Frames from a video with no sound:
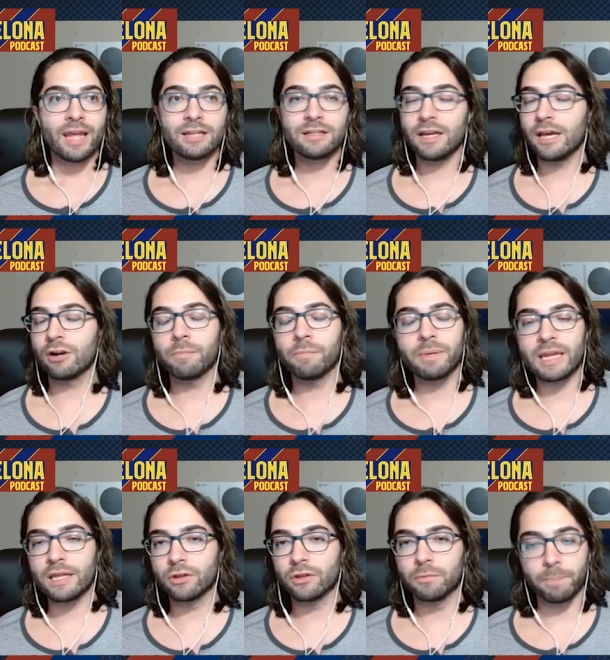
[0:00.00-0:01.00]
it, it'll be
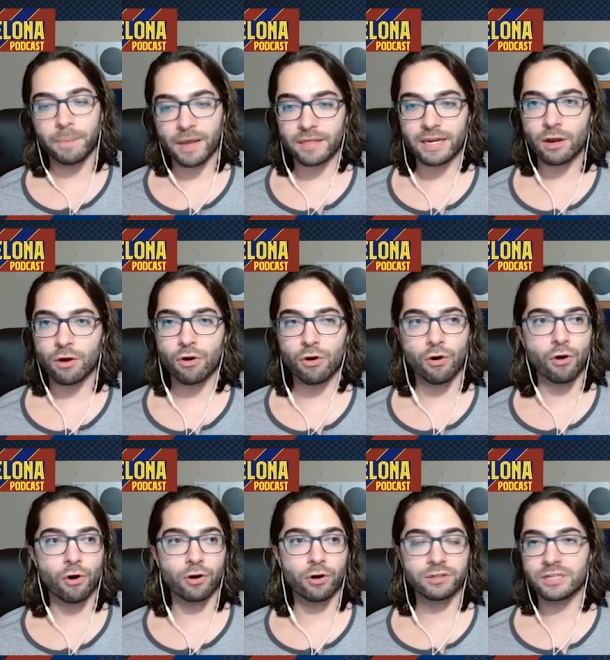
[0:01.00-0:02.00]
either Pedri
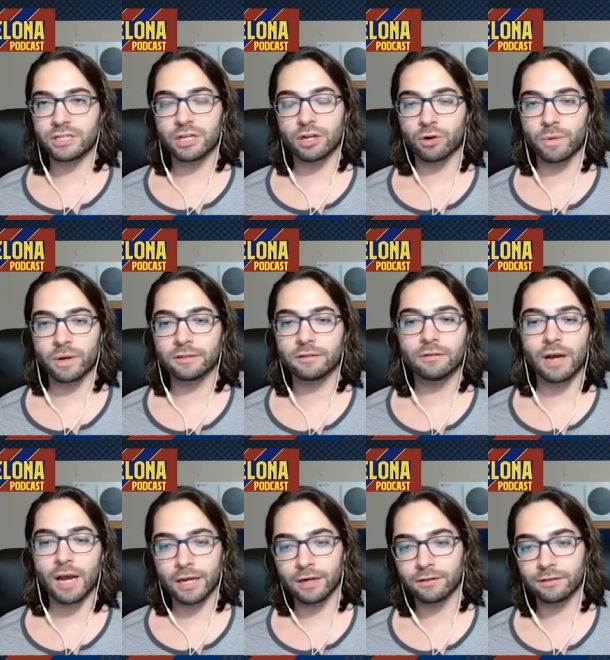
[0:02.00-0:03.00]
or Sergio Roberto.
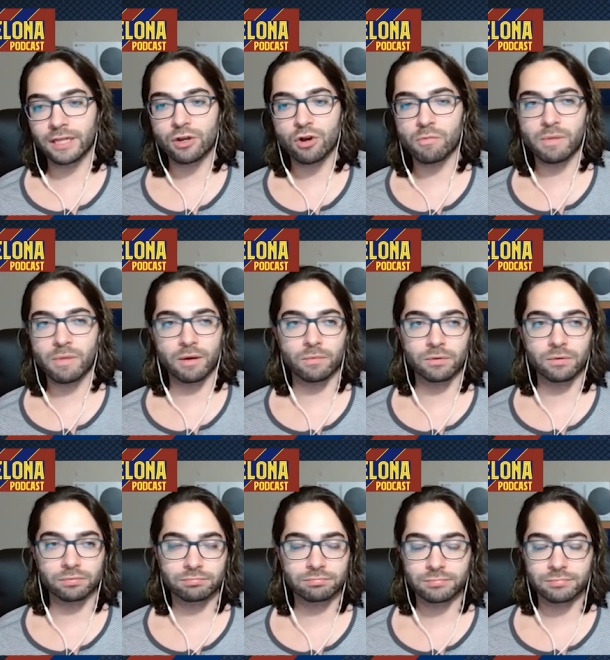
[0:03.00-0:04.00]
I don't think Koeman
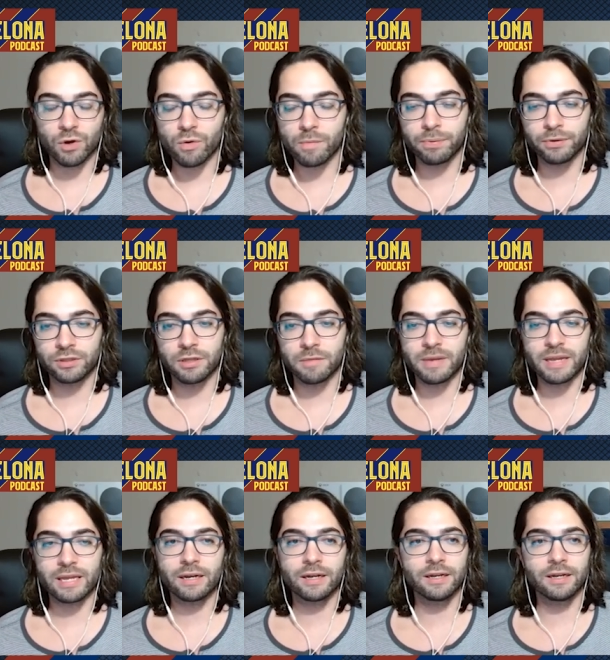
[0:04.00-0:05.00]
will go and put
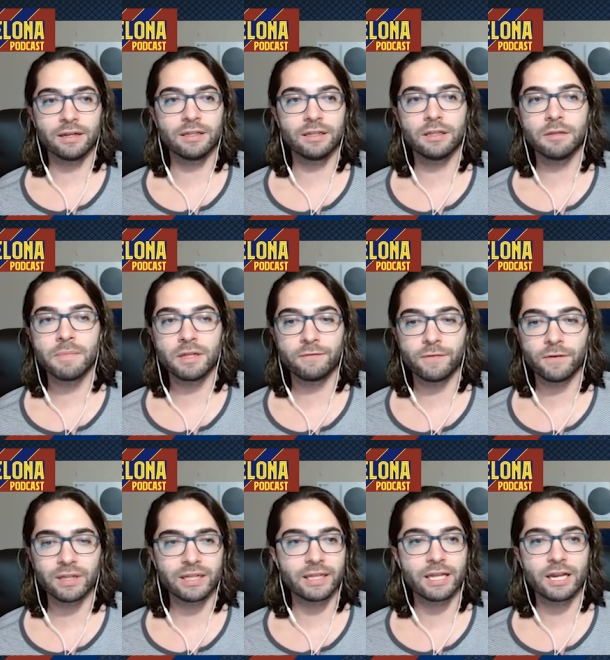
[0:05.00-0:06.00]
Demir in in the
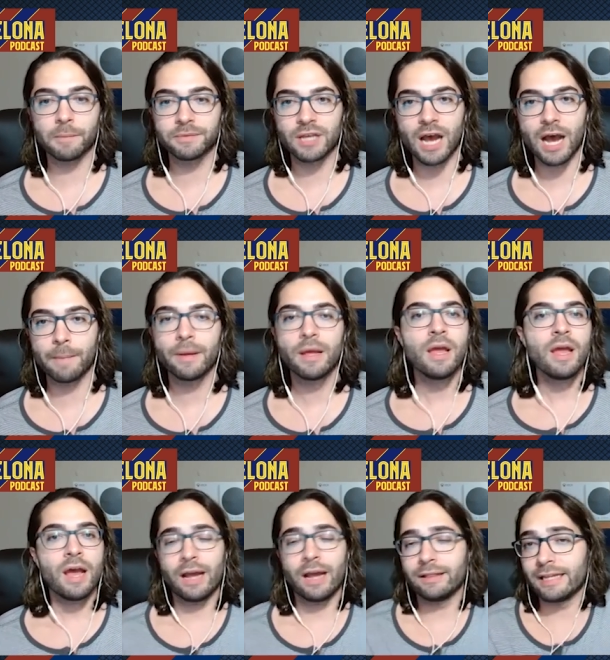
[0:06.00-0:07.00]
midfield, and then up top,
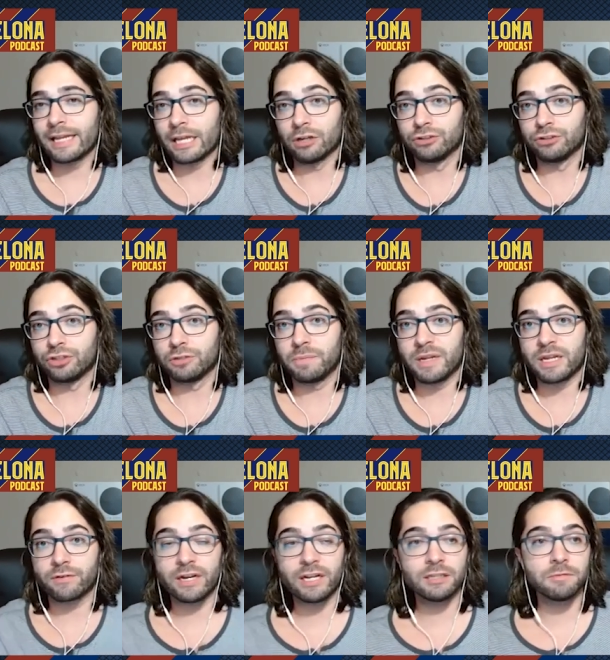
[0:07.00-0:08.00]
I think it'll just be
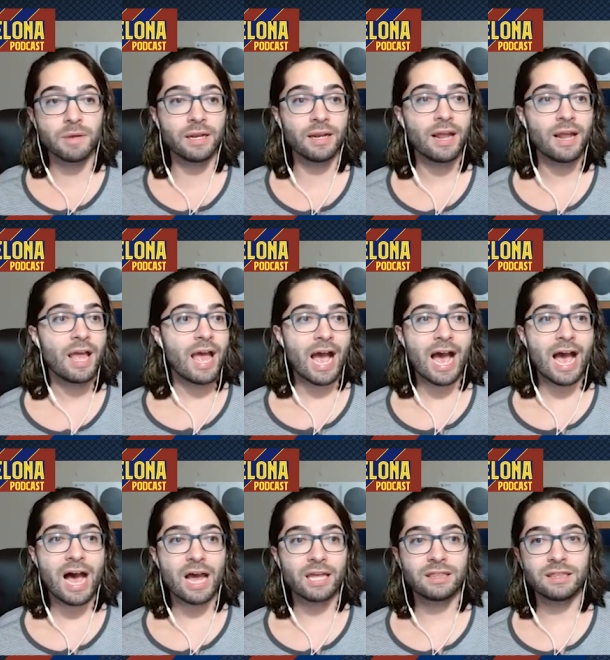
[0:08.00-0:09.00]
Griezmann.
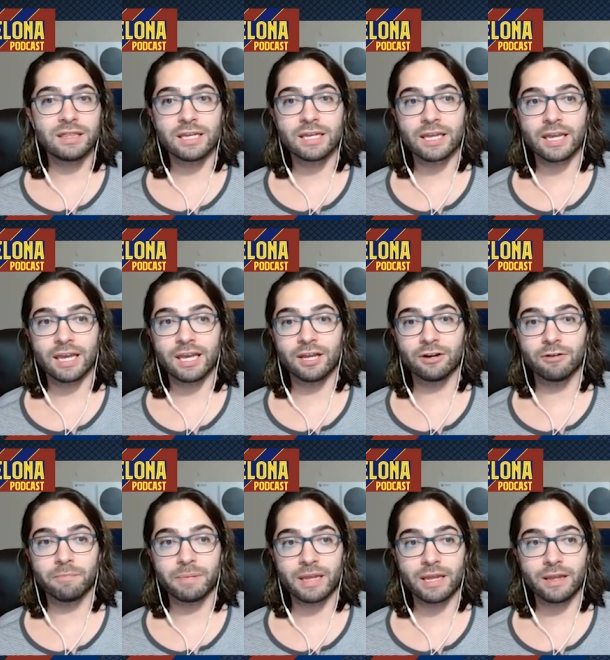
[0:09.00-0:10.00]
I think
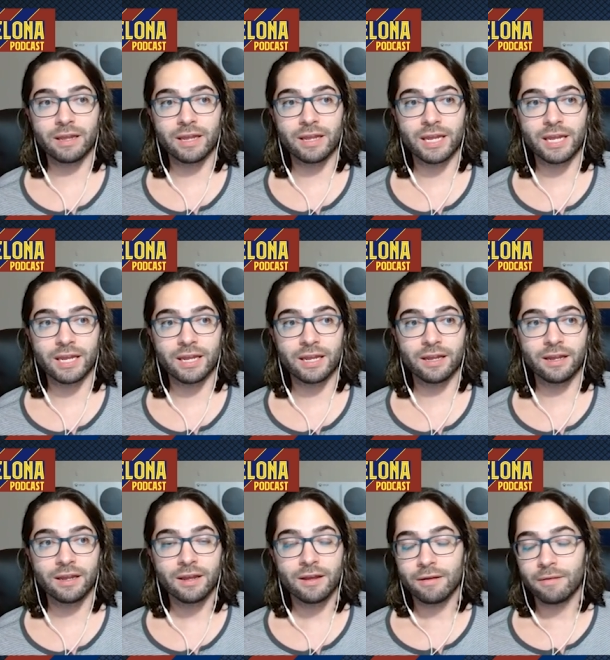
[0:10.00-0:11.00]
it'll be